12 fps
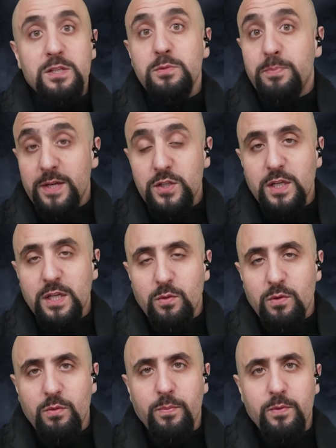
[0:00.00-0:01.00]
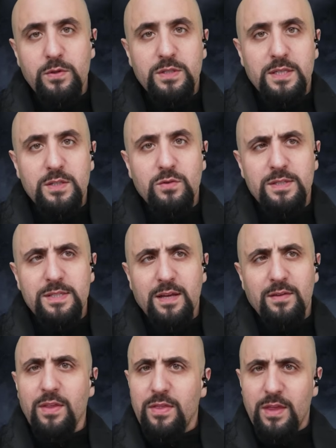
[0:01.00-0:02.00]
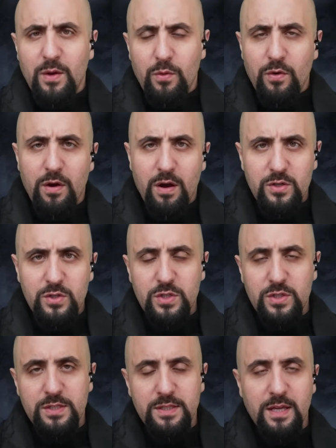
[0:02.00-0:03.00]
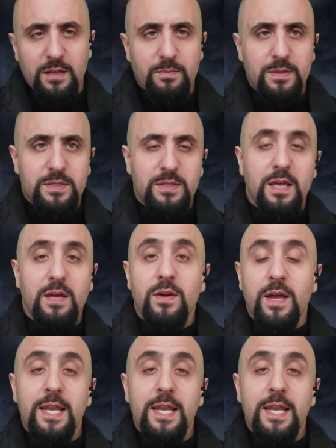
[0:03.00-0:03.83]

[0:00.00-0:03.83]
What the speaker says: especially with reports in Israel saying that they were harsh statements there.